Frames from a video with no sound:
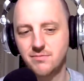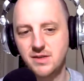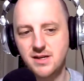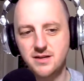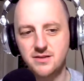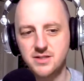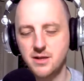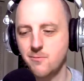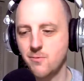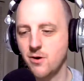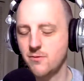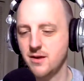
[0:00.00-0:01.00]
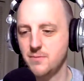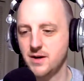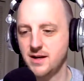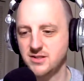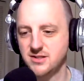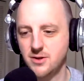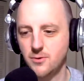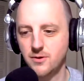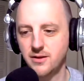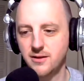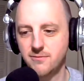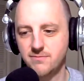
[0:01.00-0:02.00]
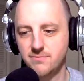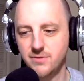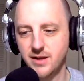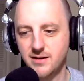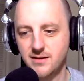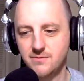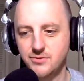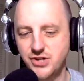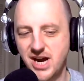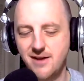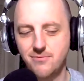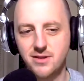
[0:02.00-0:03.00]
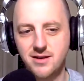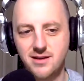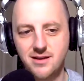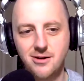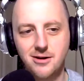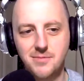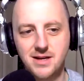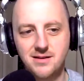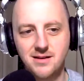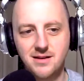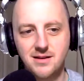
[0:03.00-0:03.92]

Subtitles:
yeah, there's nothing wrong with it, but I just don't really like jive with it. You know what I mean?